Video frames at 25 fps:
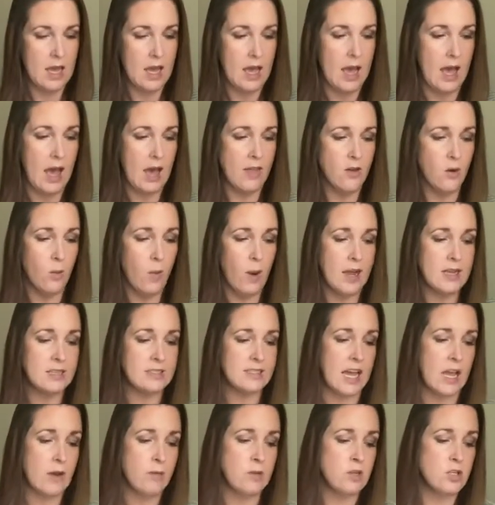Otherwise,
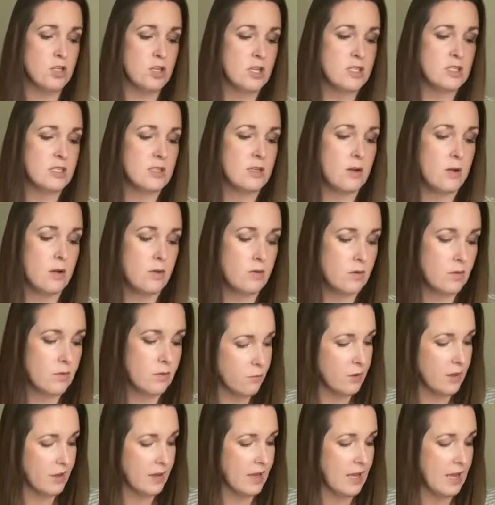I would just
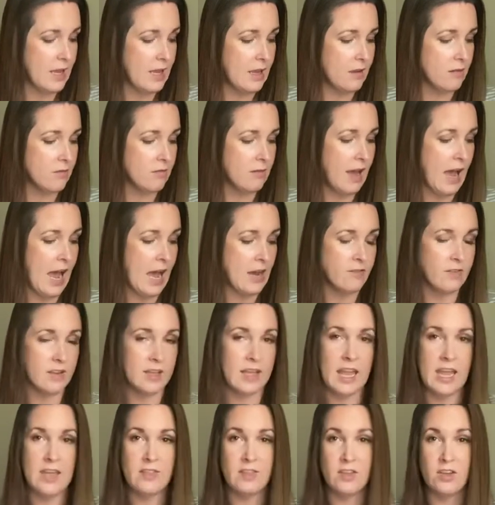really
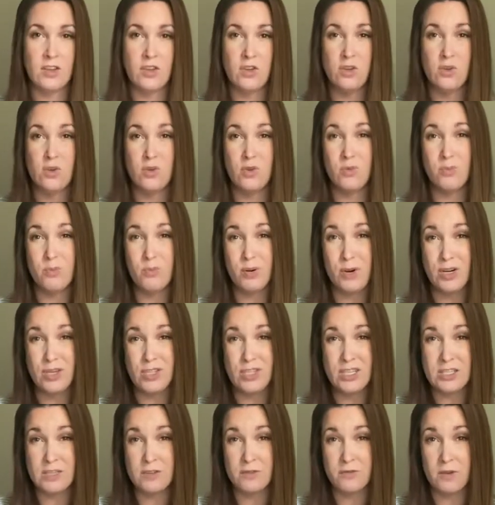advocate that you
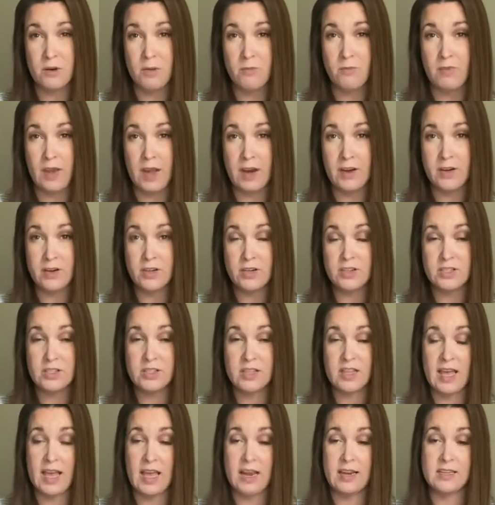purchase from vendors
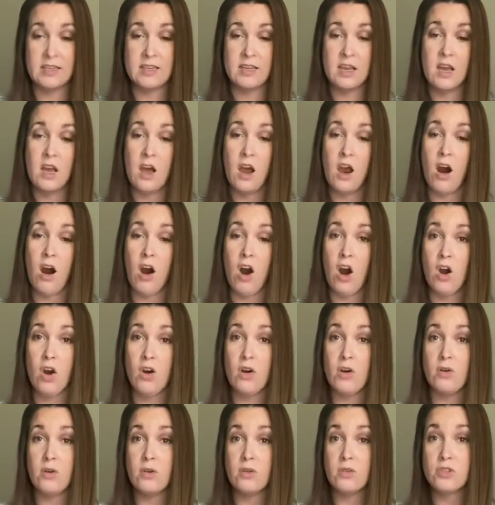that
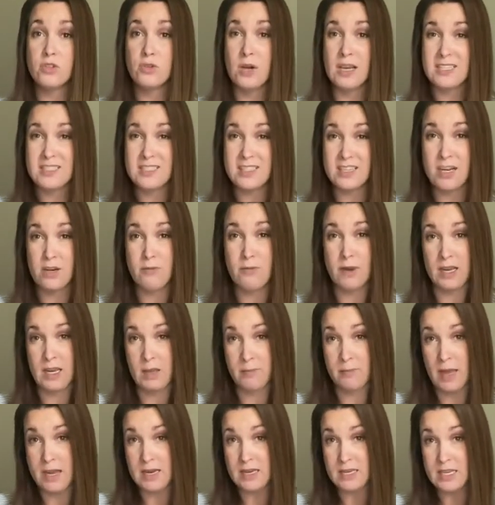are trusted and
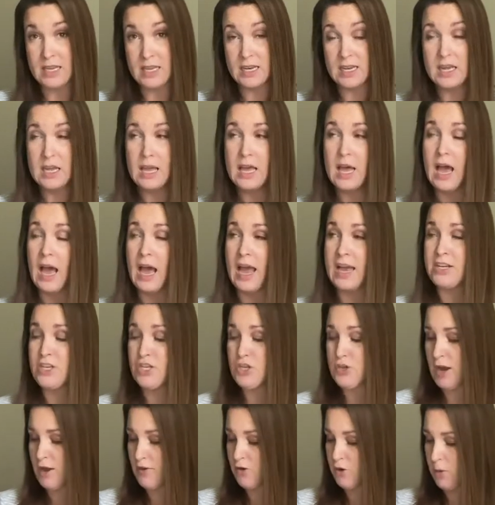recommended I
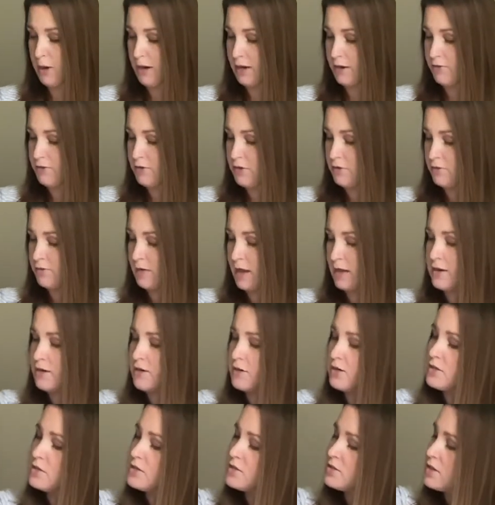do have quite a few
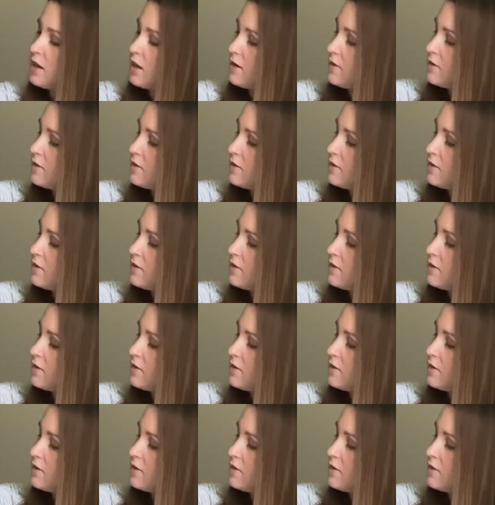vendors